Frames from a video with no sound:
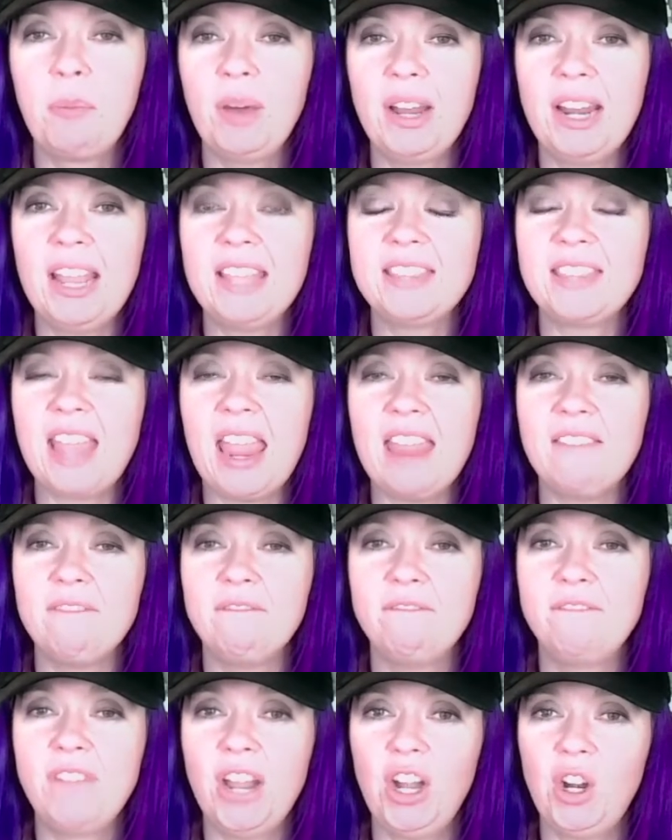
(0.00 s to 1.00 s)
But it's a
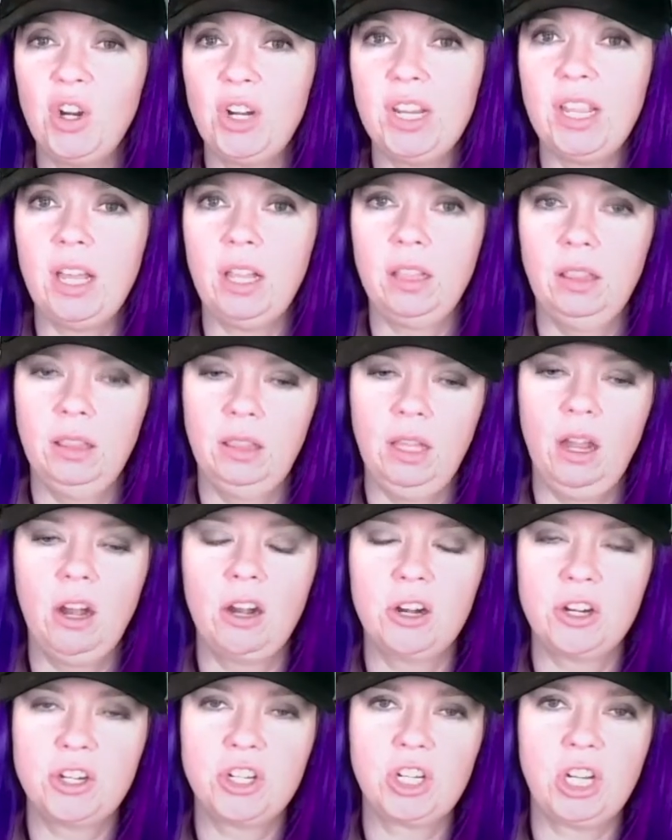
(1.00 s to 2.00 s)
very
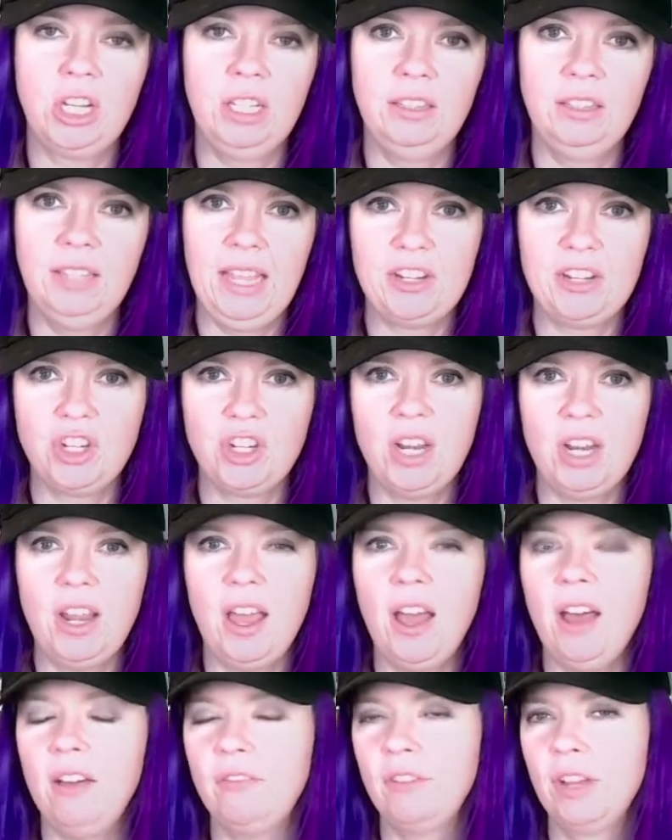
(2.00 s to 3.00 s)
large collection
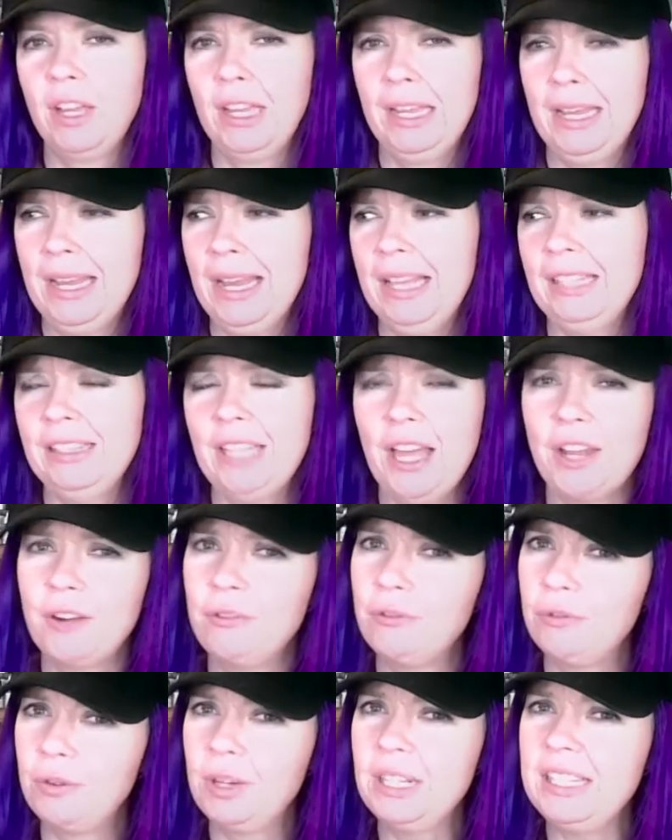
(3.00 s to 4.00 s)
of a lot
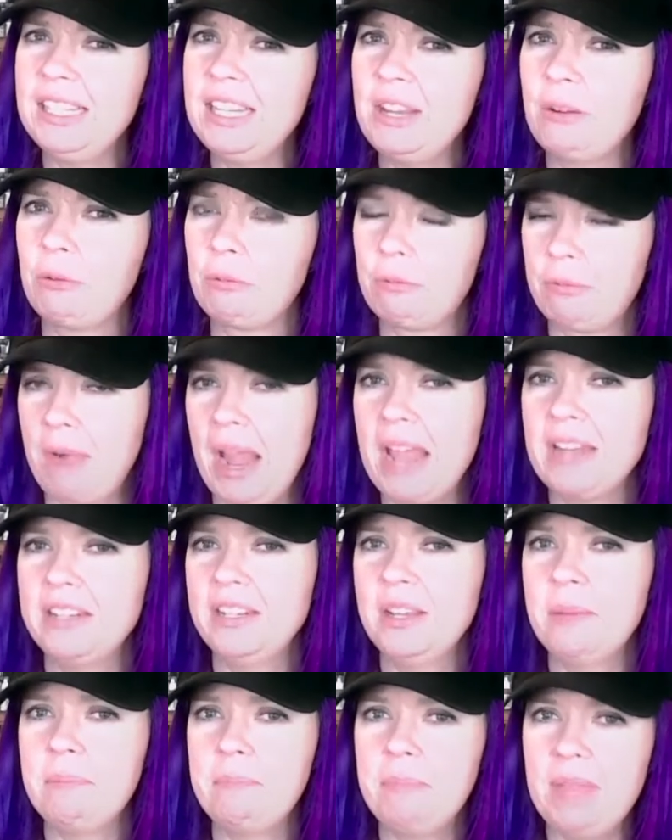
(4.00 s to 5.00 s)
of really
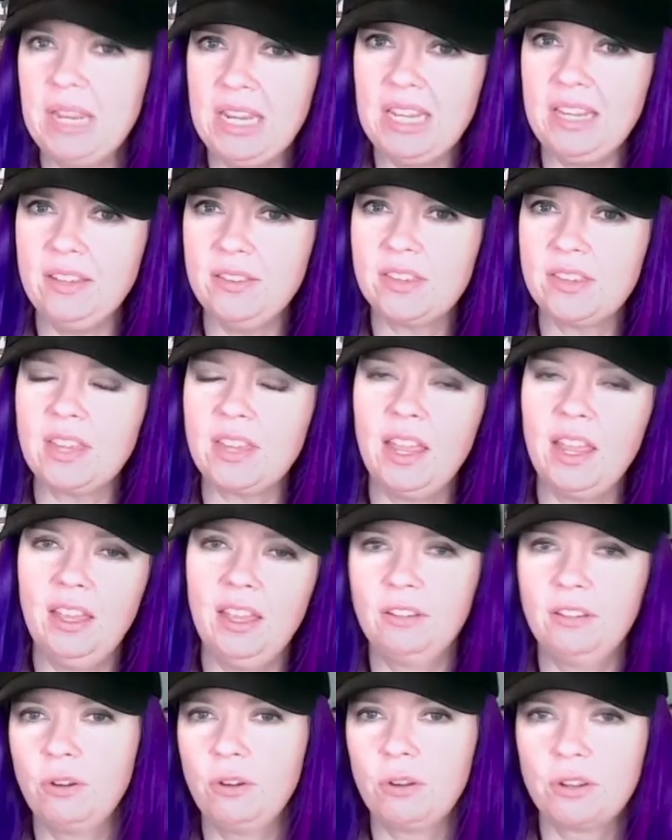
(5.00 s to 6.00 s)
random minis,
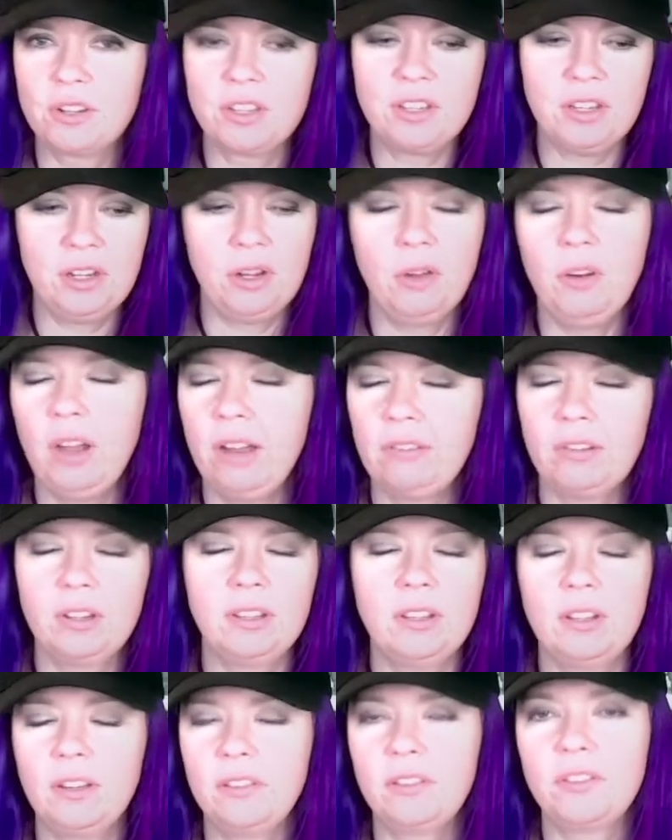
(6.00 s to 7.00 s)
and of course, you know,
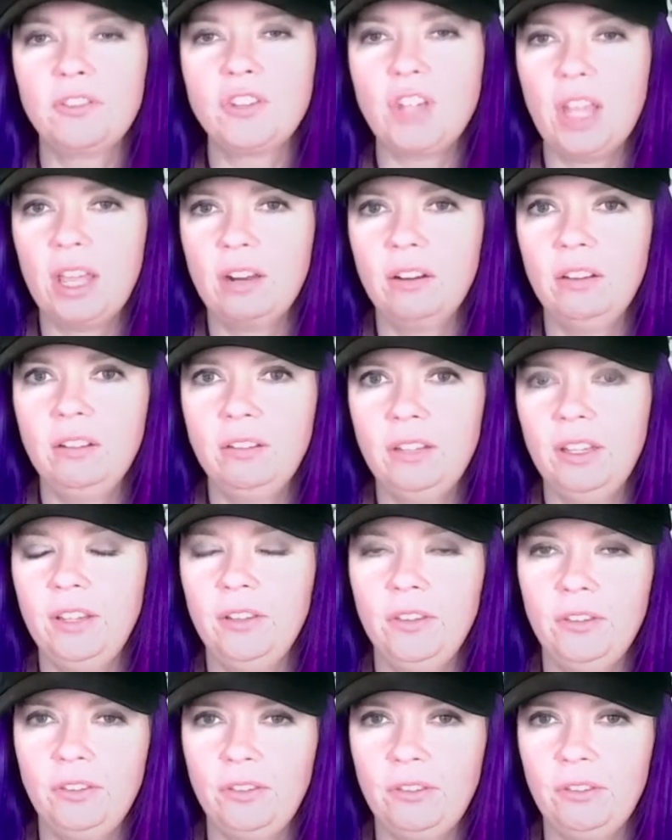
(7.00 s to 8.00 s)
everything on this channel
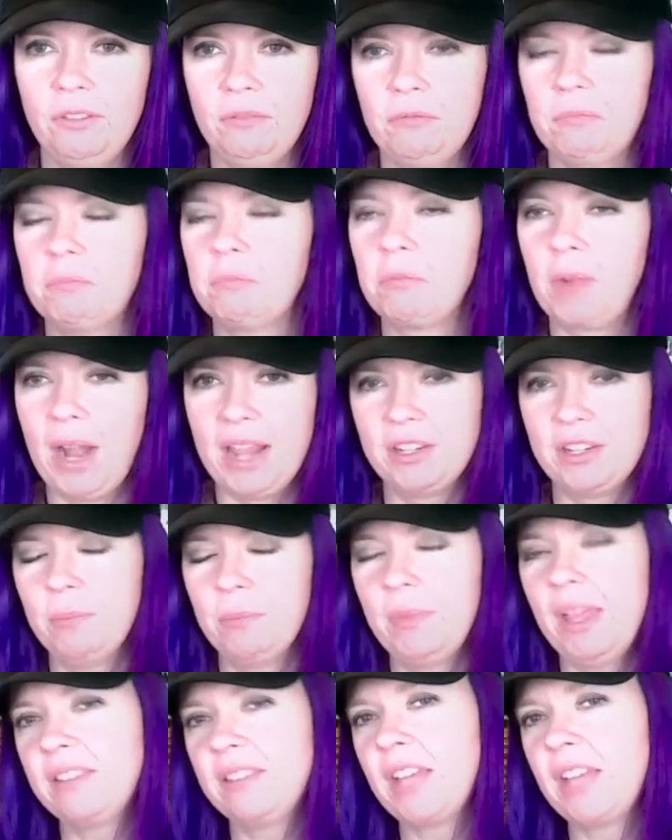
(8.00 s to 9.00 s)
is
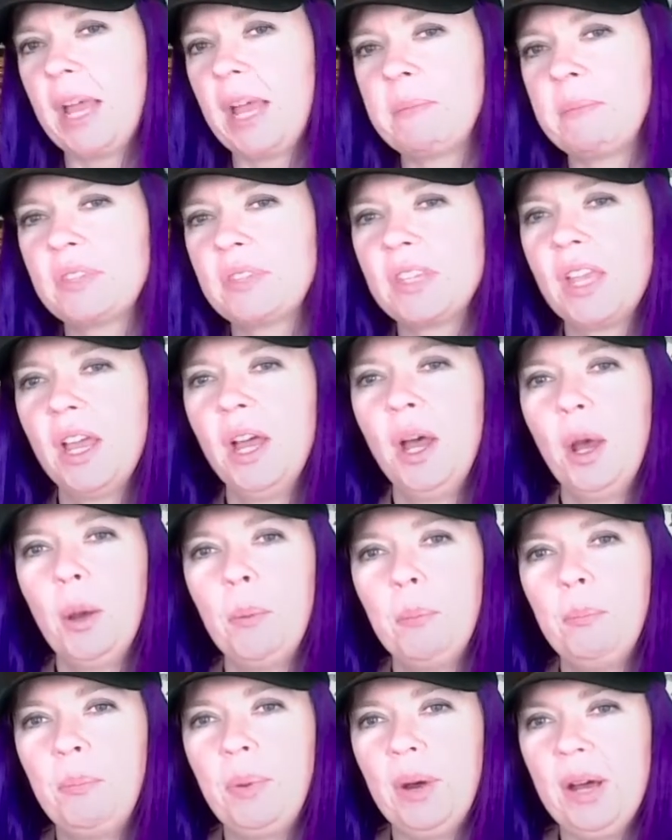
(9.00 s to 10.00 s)
random at times,
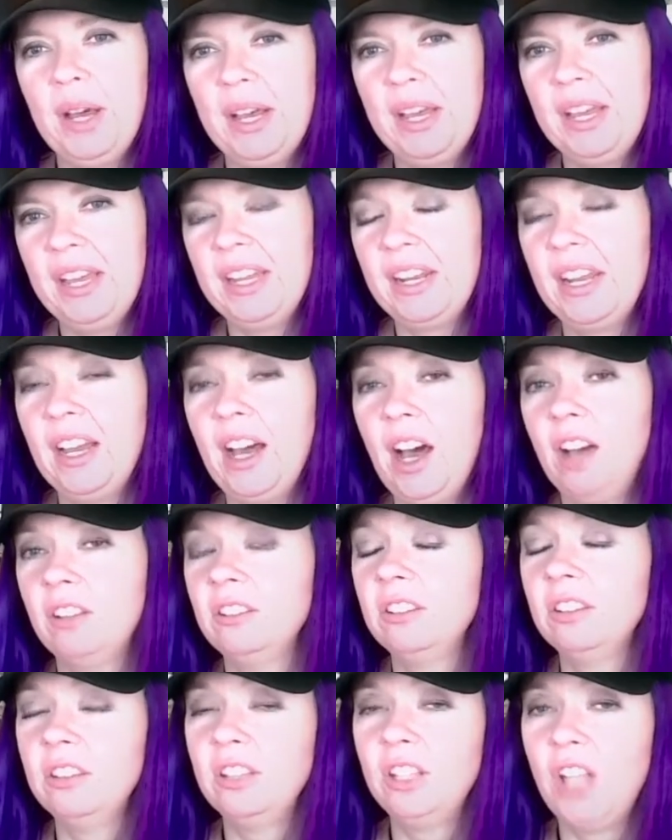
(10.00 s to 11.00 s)
but a
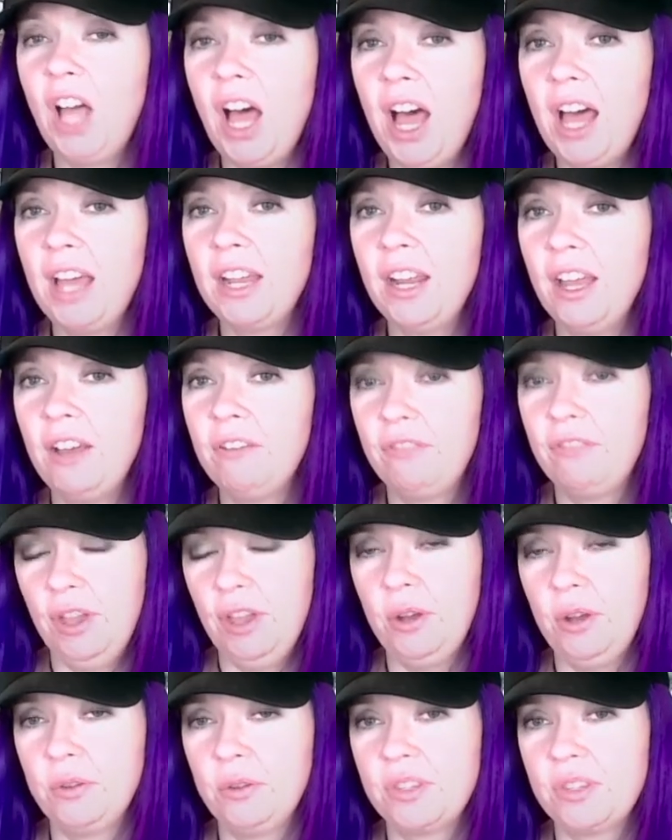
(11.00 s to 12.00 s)
lot of
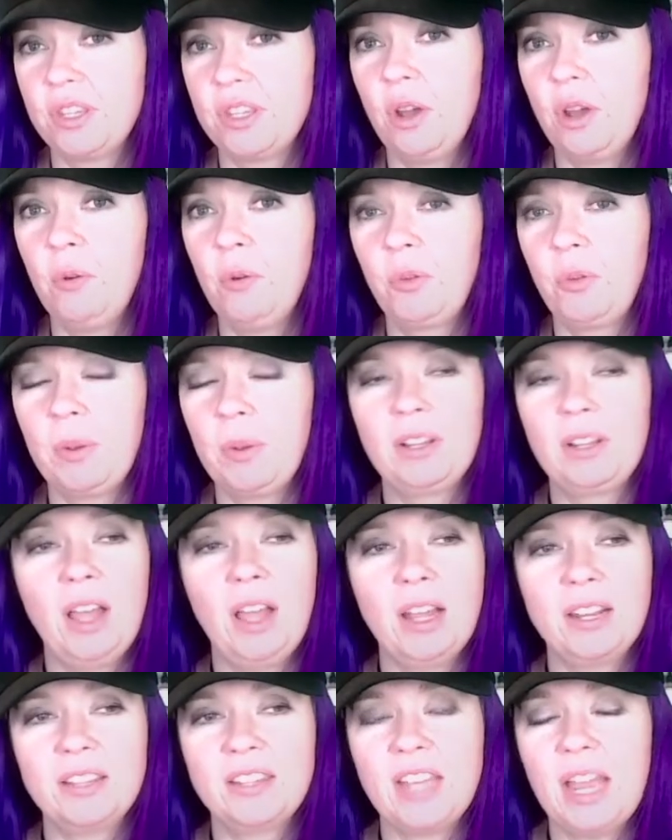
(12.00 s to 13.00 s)
those. So spent a
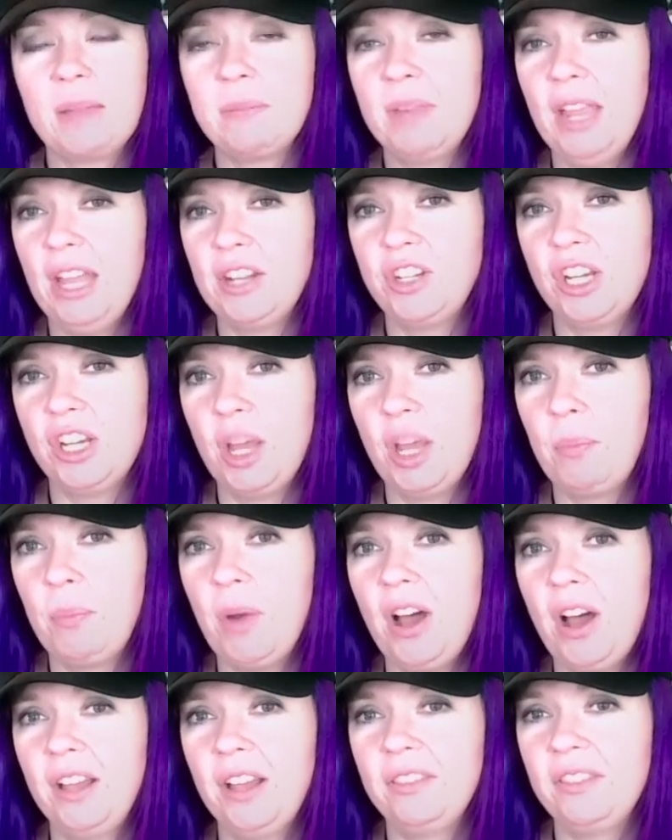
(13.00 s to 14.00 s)
lot of time catching up
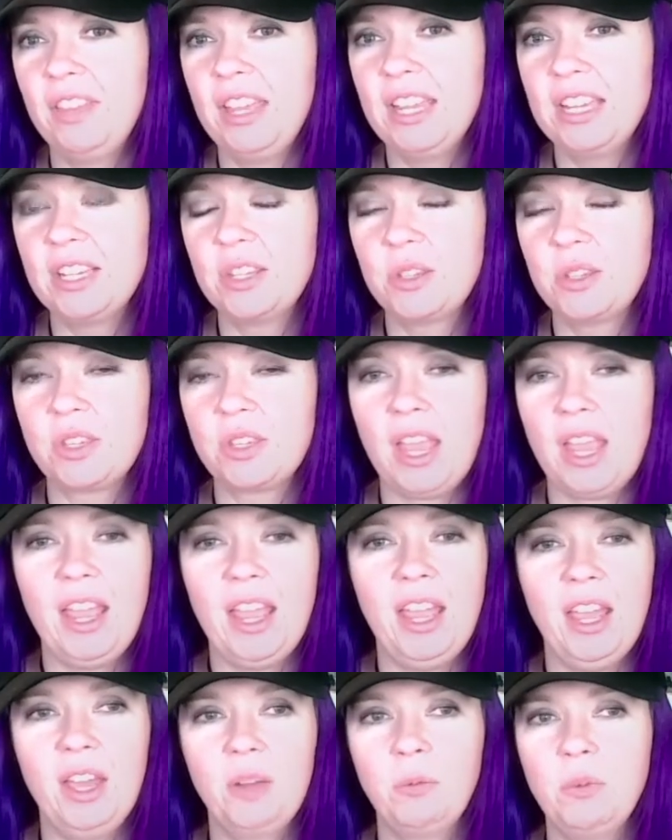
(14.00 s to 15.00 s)
on things,
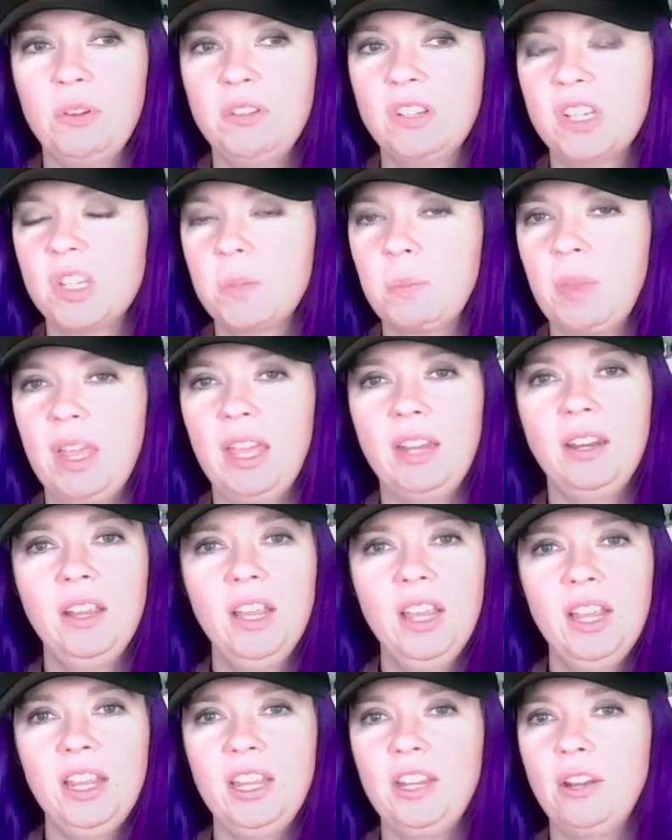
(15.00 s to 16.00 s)
and we've just been,
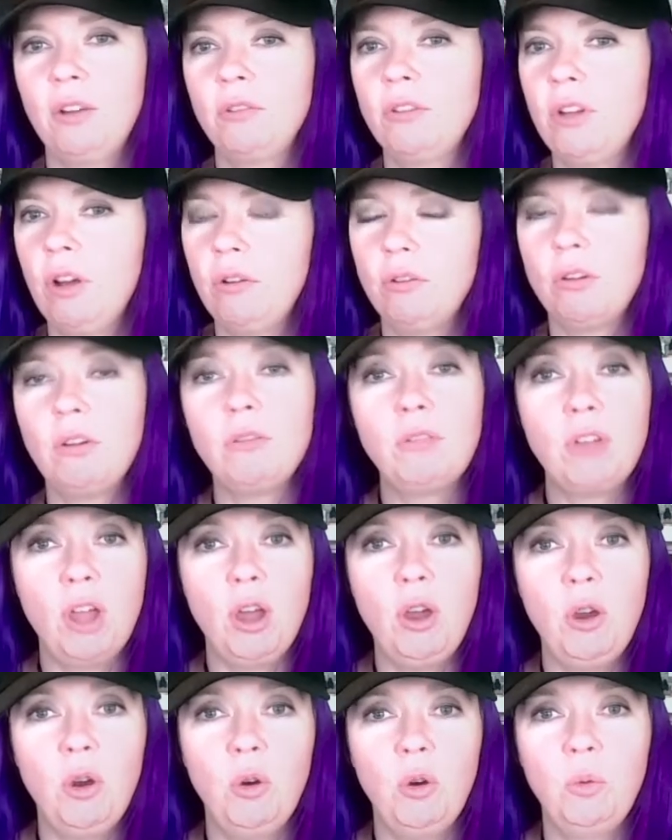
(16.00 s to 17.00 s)
you know,
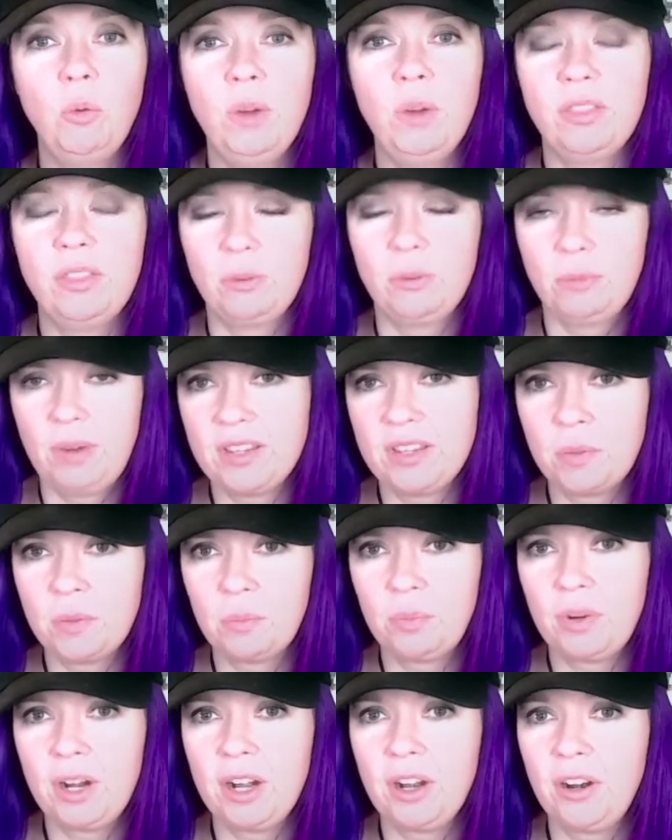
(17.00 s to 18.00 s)
go with the
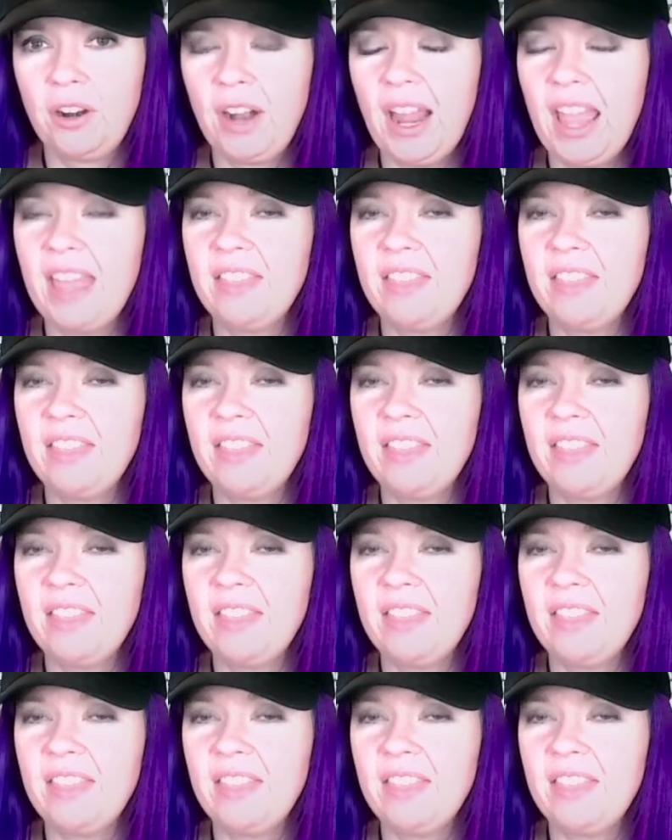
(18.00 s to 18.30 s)
resin printer.